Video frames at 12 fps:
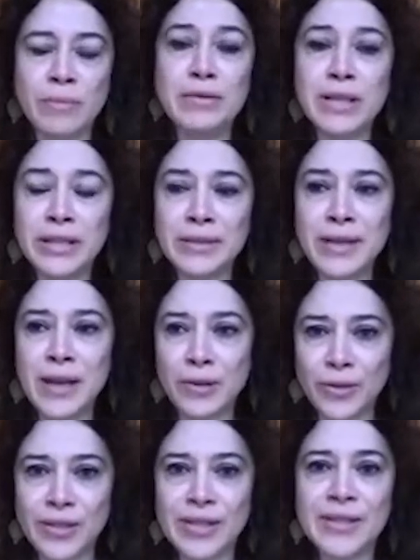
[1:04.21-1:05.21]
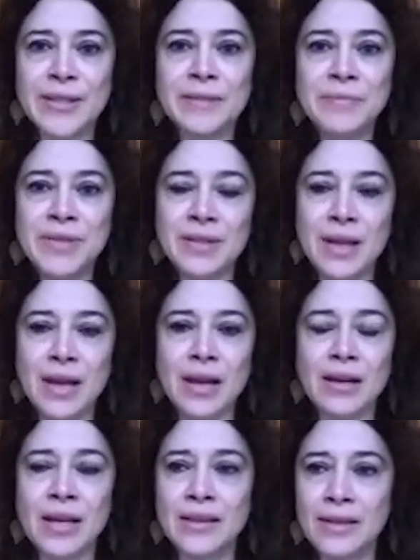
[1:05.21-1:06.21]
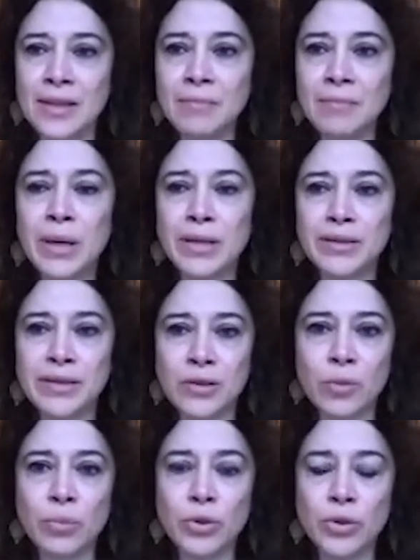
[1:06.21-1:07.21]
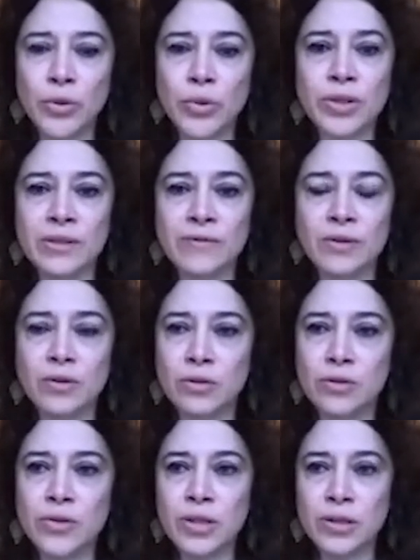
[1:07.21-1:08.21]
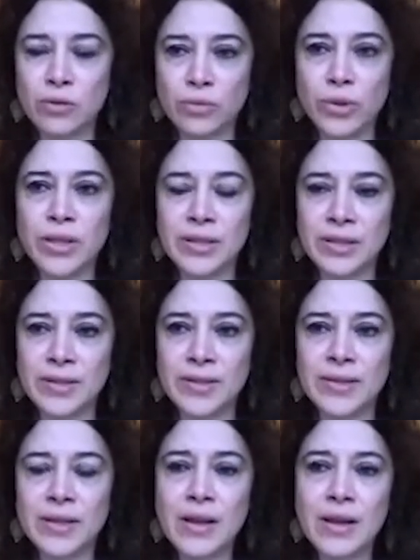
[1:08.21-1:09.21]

marine ecosystems and the impacts and opportunities for coastal communities